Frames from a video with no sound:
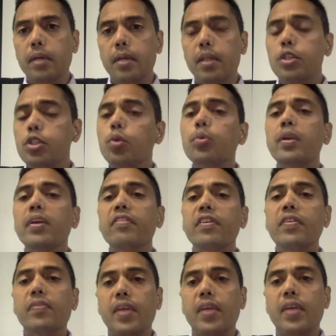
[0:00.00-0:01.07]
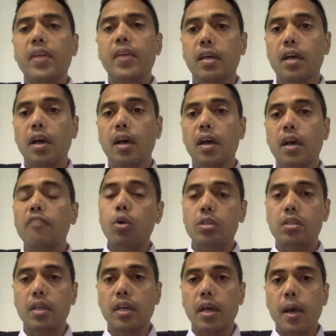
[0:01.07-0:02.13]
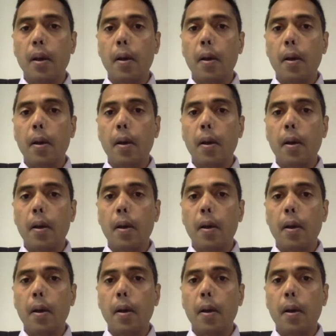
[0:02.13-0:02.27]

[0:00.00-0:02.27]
They're two different things. Of course,